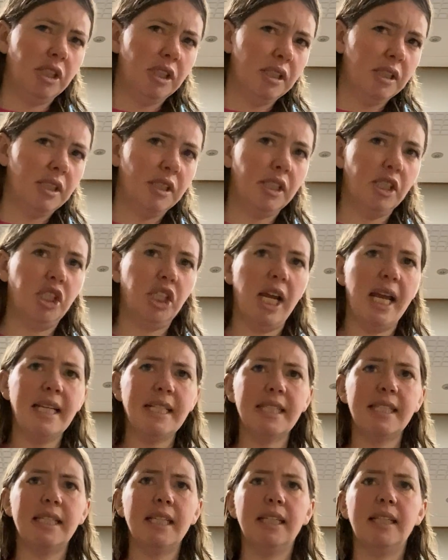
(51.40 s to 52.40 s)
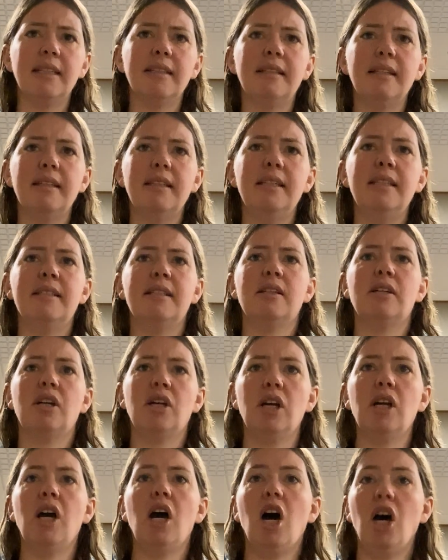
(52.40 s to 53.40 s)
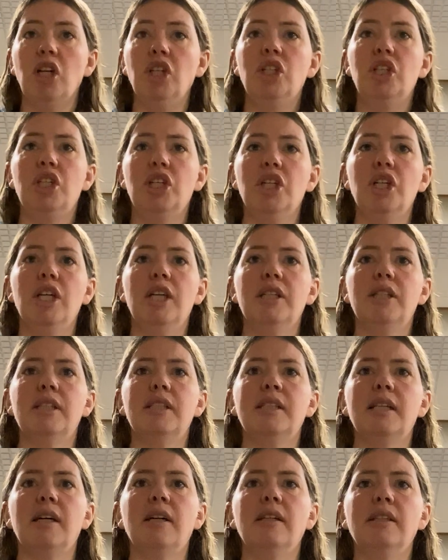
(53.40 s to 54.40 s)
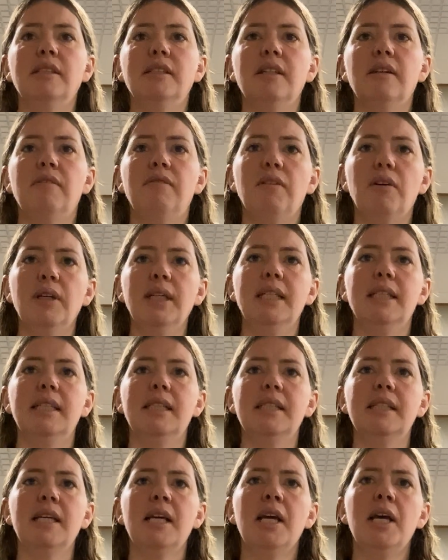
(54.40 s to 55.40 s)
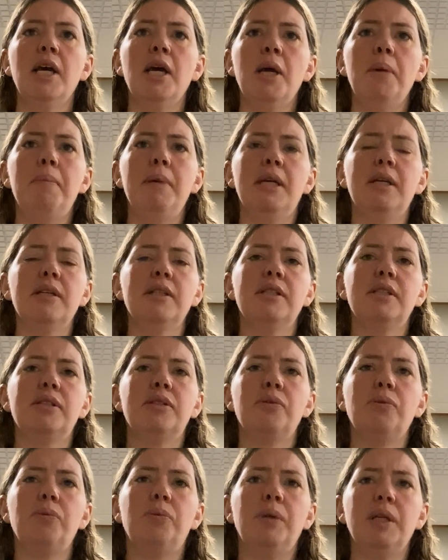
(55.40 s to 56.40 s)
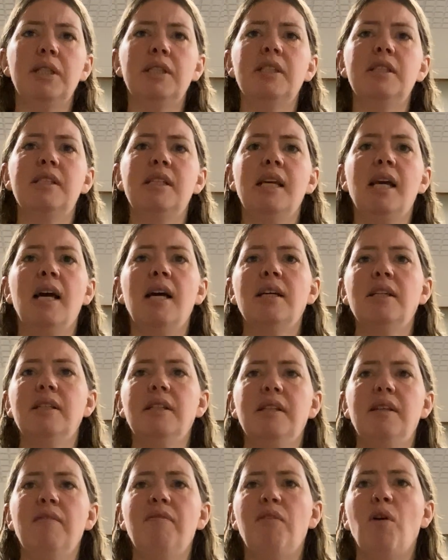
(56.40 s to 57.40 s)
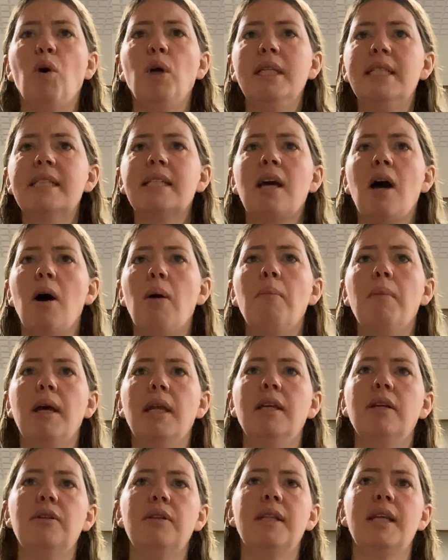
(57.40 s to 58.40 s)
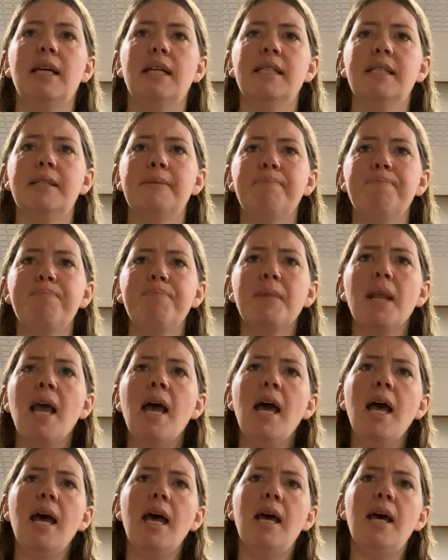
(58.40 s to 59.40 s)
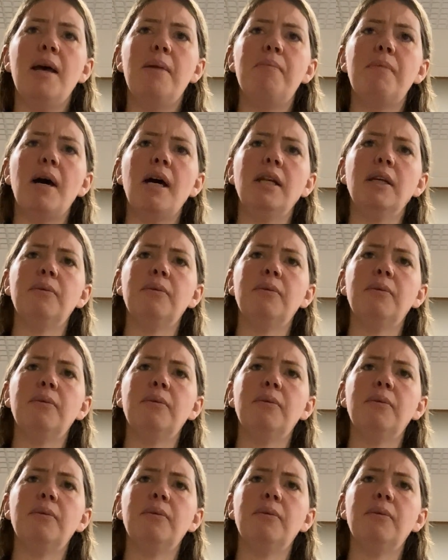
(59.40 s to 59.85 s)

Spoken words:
suggesting that these are unshared and avoided because where does the voice come in this? And I